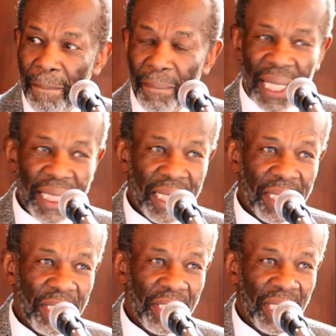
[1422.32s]
My son
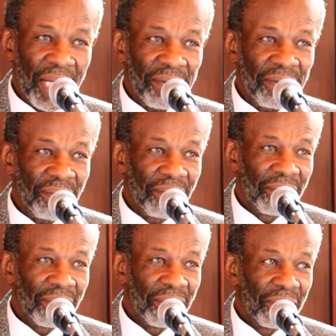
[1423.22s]
is 11,
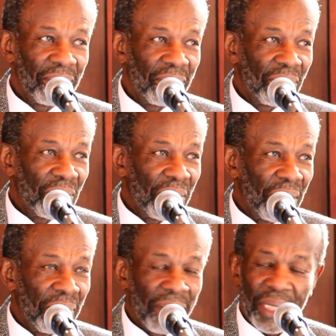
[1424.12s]

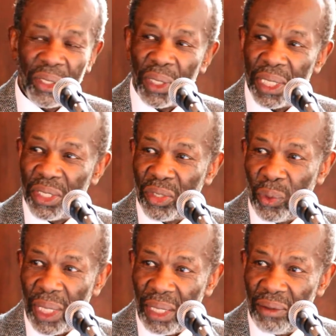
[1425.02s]
my daughter is
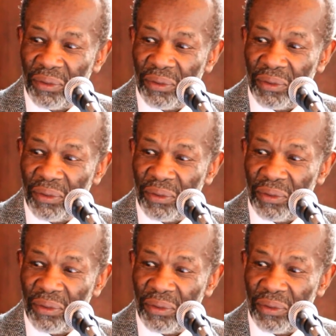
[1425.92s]
12.